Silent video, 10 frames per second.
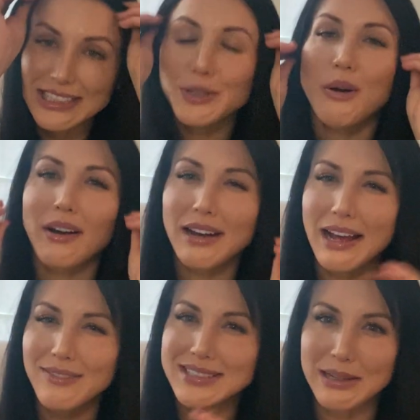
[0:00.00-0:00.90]
You are gonna
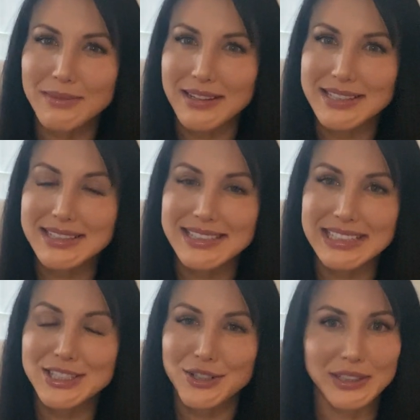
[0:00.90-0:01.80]
have some nuts and
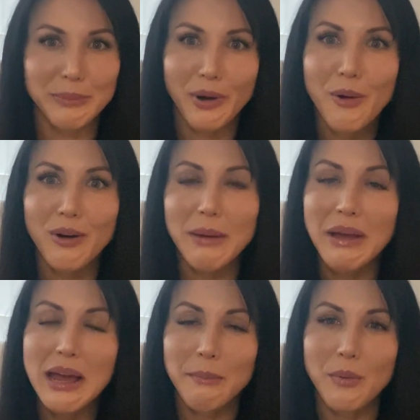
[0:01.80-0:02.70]
seeds during the program,
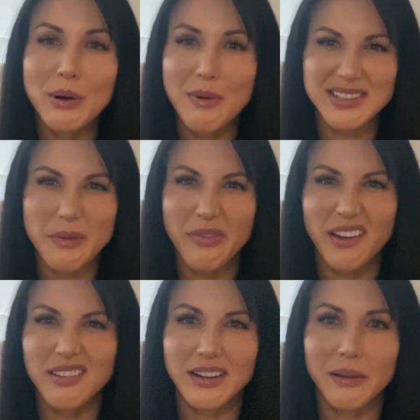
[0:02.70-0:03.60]
but we want something
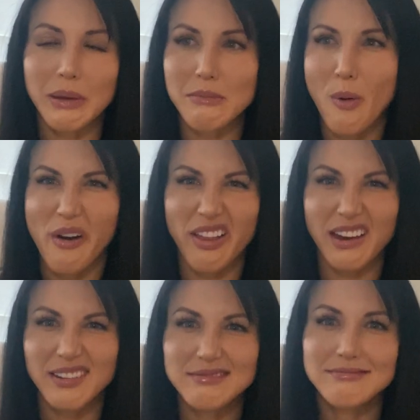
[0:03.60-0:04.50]
a little bit more like